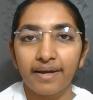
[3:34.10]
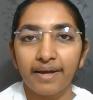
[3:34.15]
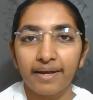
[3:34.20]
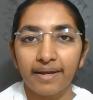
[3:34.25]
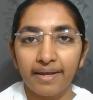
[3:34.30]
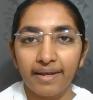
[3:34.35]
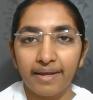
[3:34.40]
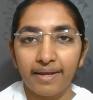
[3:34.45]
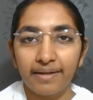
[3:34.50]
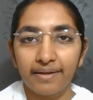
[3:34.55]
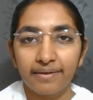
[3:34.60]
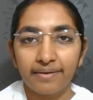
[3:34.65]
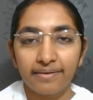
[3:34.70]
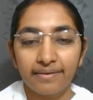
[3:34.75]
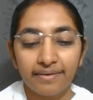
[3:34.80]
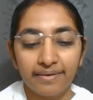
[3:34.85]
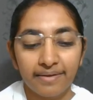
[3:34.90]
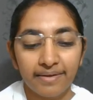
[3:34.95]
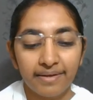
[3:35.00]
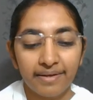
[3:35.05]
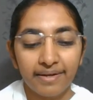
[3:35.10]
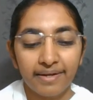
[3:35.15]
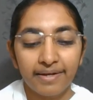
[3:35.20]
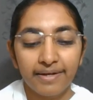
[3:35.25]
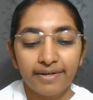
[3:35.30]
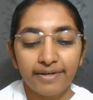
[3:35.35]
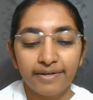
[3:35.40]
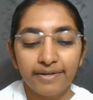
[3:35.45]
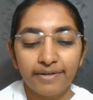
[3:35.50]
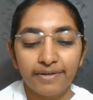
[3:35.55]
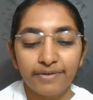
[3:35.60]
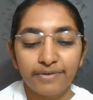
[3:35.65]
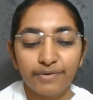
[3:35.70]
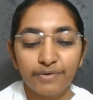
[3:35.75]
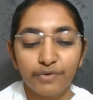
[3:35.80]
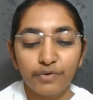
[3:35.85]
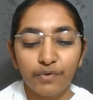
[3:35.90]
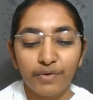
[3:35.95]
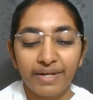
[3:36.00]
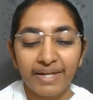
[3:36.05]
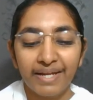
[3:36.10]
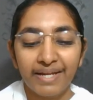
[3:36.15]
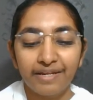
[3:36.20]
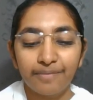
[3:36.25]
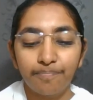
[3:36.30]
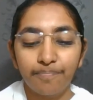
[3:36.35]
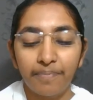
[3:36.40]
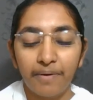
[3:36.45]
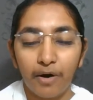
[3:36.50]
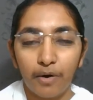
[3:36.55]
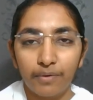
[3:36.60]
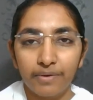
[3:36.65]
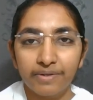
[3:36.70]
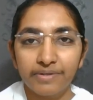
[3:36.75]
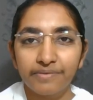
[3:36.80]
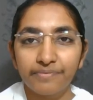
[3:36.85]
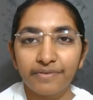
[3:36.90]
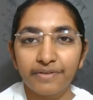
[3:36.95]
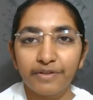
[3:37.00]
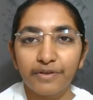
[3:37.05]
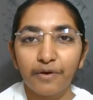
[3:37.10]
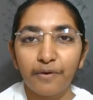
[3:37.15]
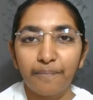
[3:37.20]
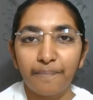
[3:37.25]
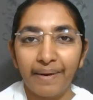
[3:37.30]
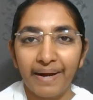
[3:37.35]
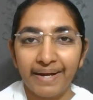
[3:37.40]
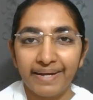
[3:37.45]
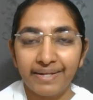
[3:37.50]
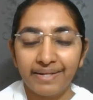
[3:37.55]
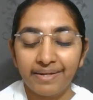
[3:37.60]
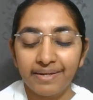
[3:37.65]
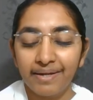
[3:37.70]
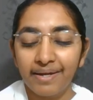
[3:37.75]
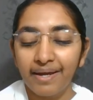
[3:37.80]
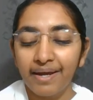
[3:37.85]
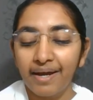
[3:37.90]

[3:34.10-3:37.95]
Again, to donate powers with your mind